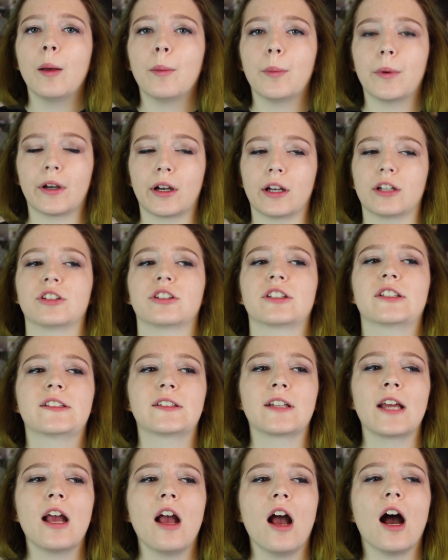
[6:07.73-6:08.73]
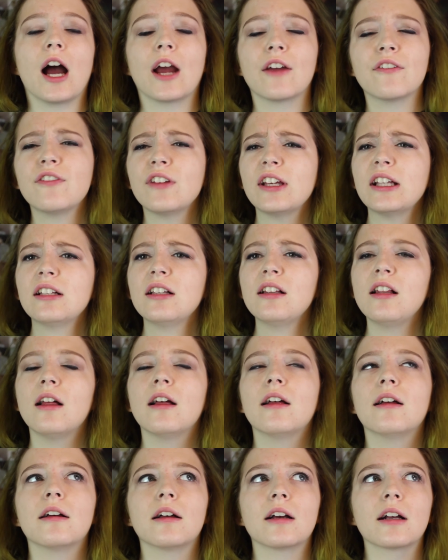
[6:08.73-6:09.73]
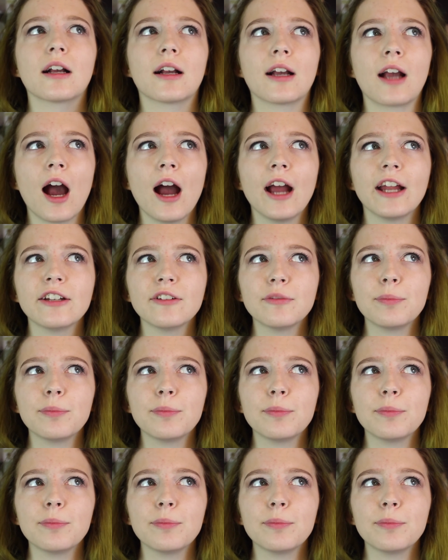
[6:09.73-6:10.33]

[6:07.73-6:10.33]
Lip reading: but I feel kind